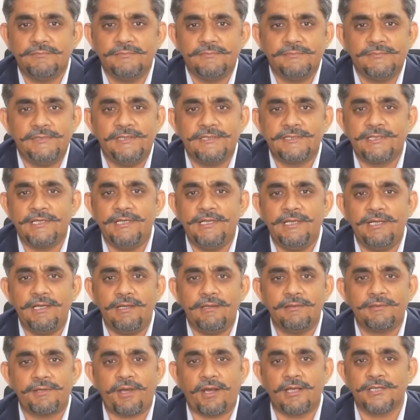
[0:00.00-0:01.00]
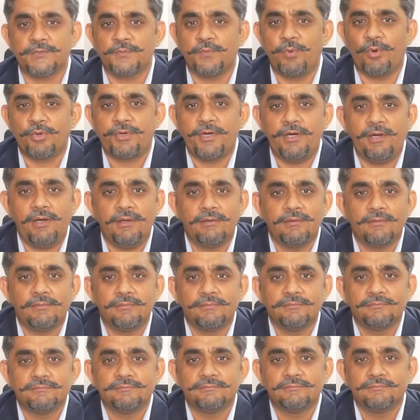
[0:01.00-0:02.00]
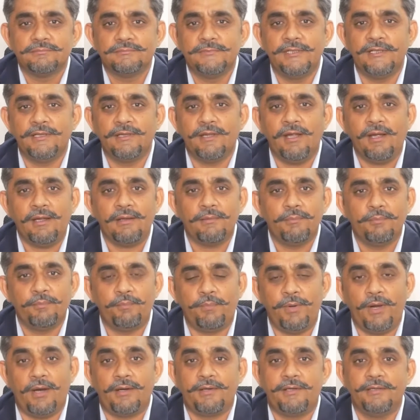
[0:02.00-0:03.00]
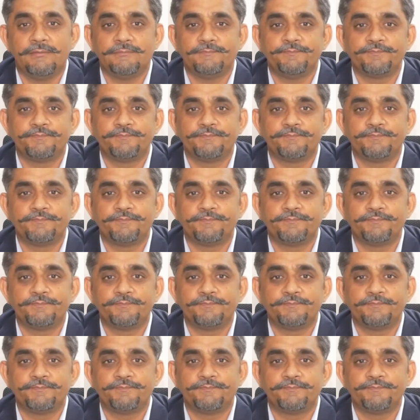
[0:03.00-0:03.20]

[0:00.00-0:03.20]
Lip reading: easily transported in the blood.